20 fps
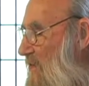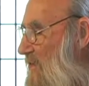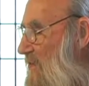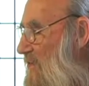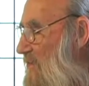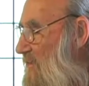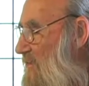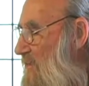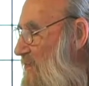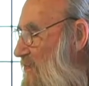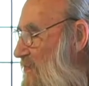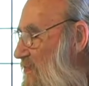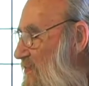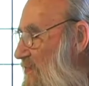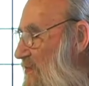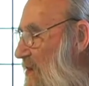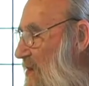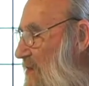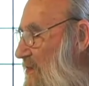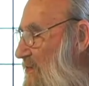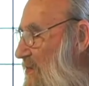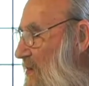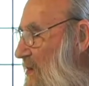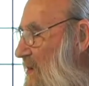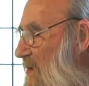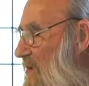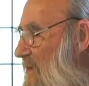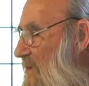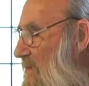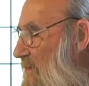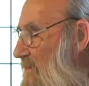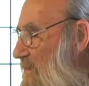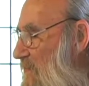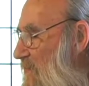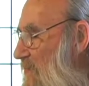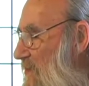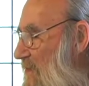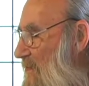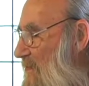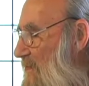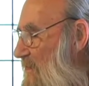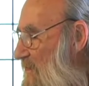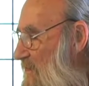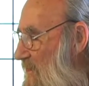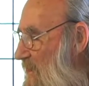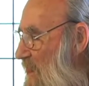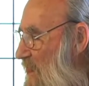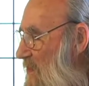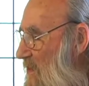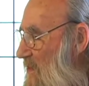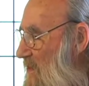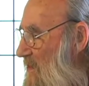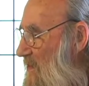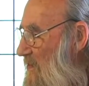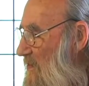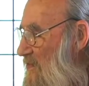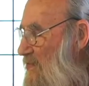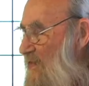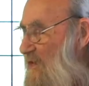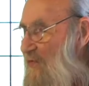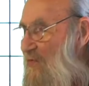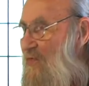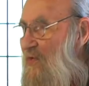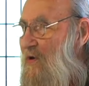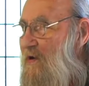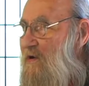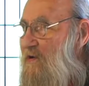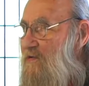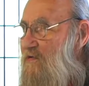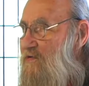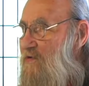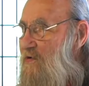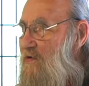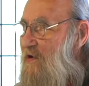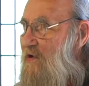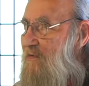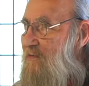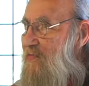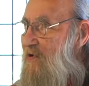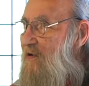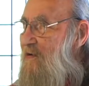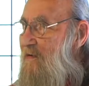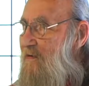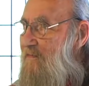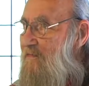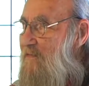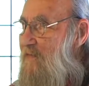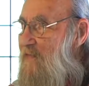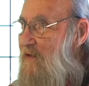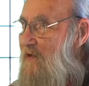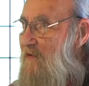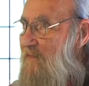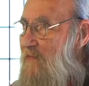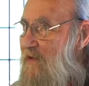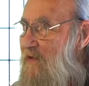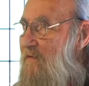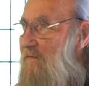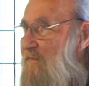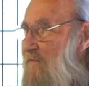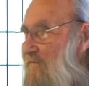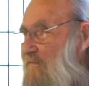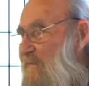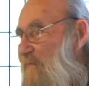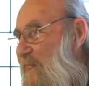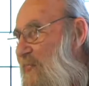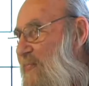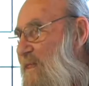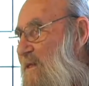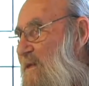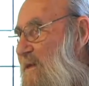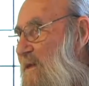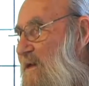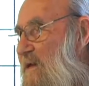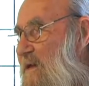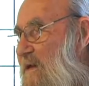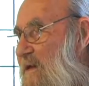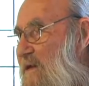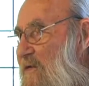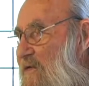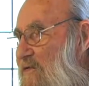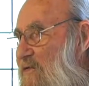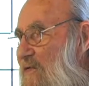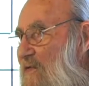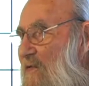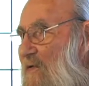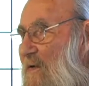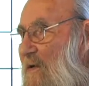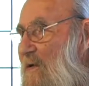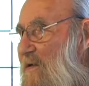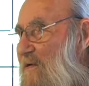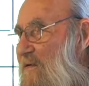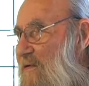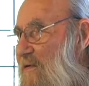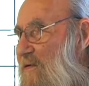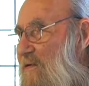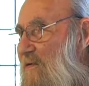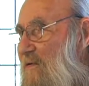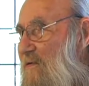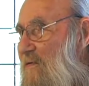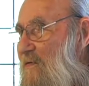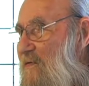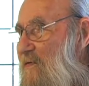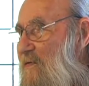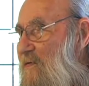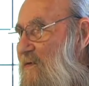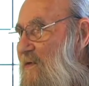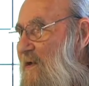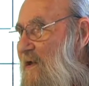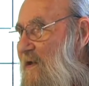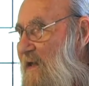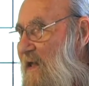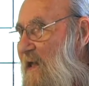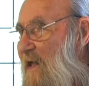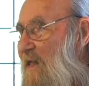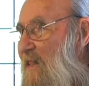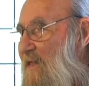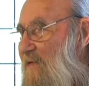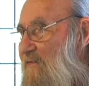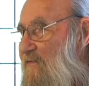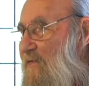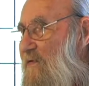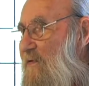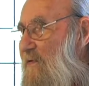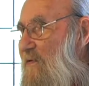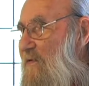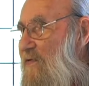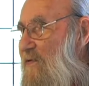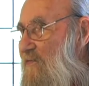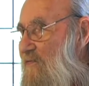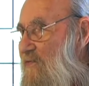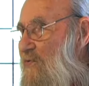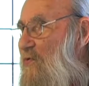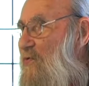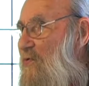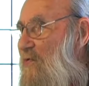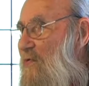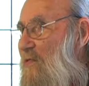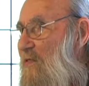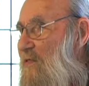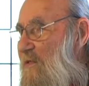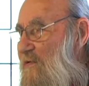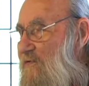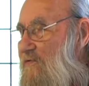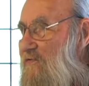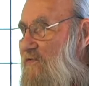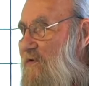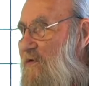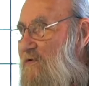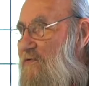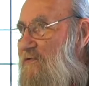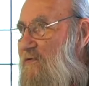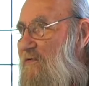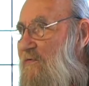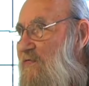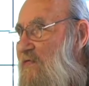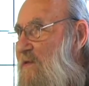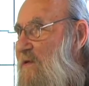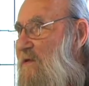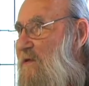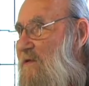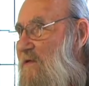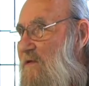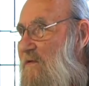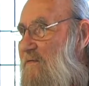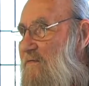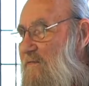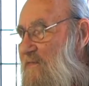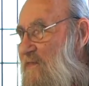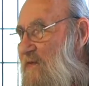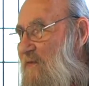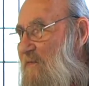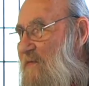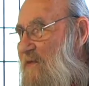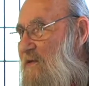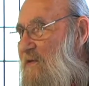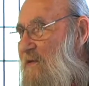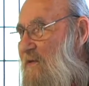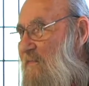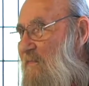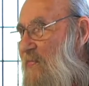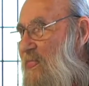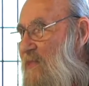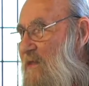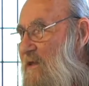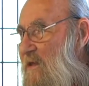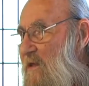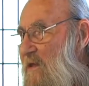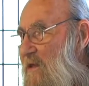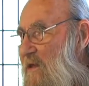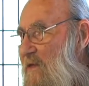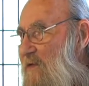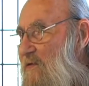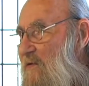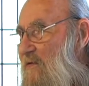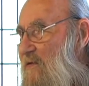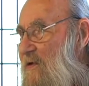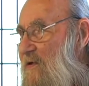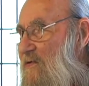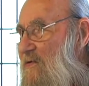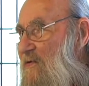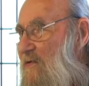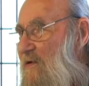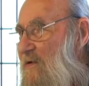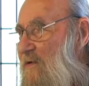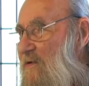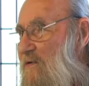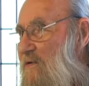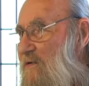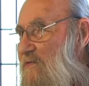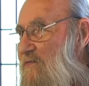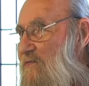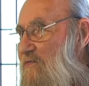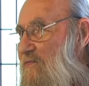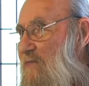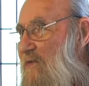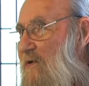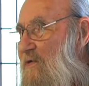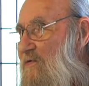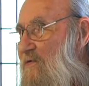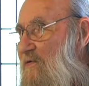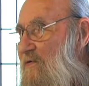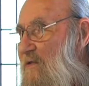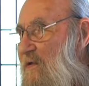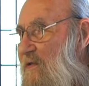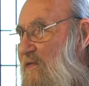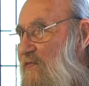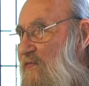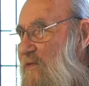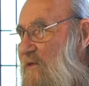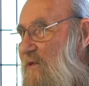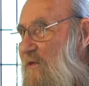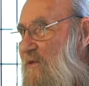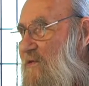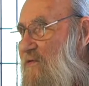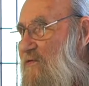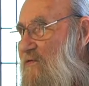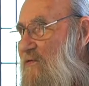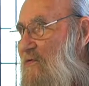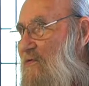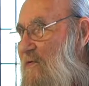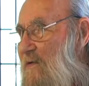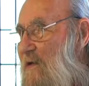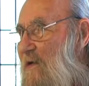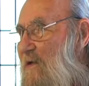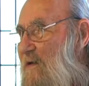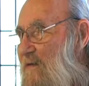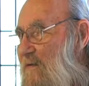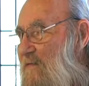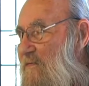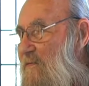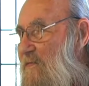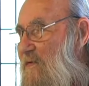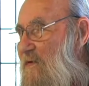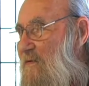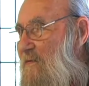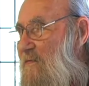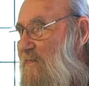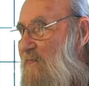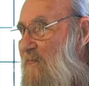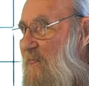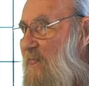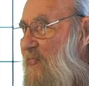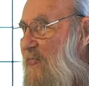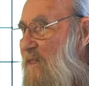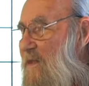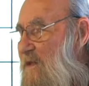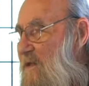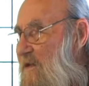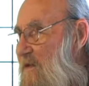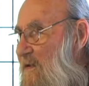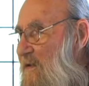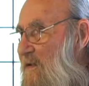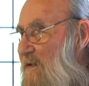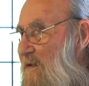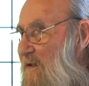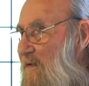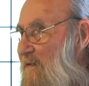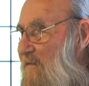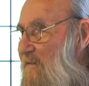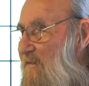being taught the wrong way, you know, that one is a number, you know what I mean, and so on. You know, you got Aleph in there, the fool that tricks your thinking. You know what I mean, and you're ignoring this retrograde thing that's going on. You know.